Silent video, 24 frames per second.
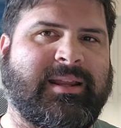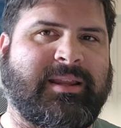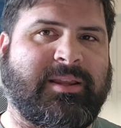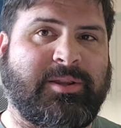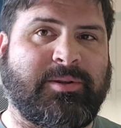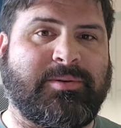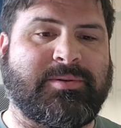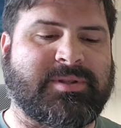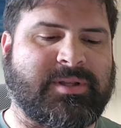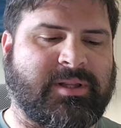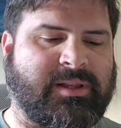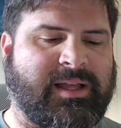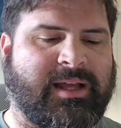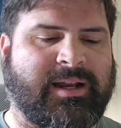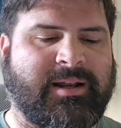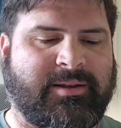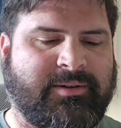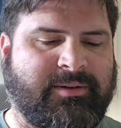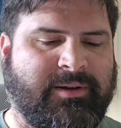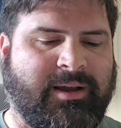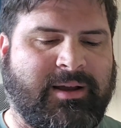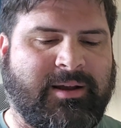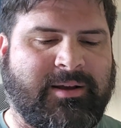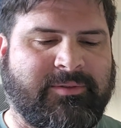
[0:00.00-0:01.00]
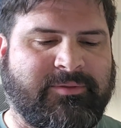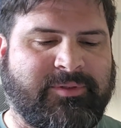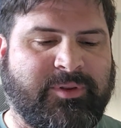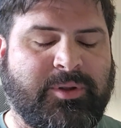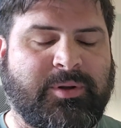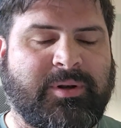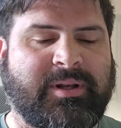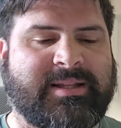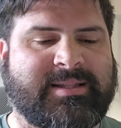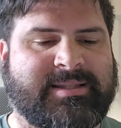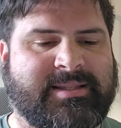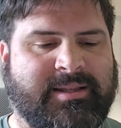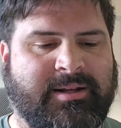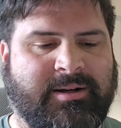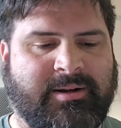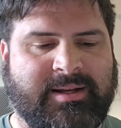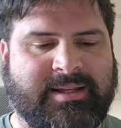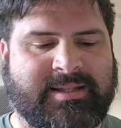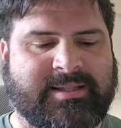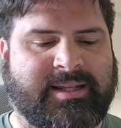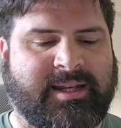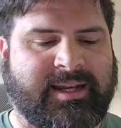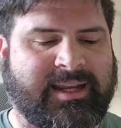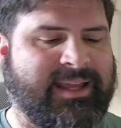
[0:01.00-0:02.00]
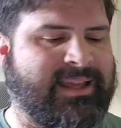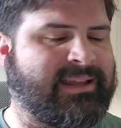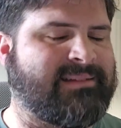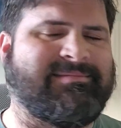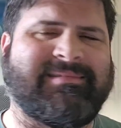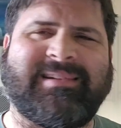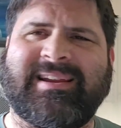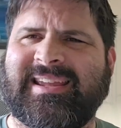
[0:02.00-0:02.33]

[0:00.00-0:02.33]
of use a lot of units that are easy to get.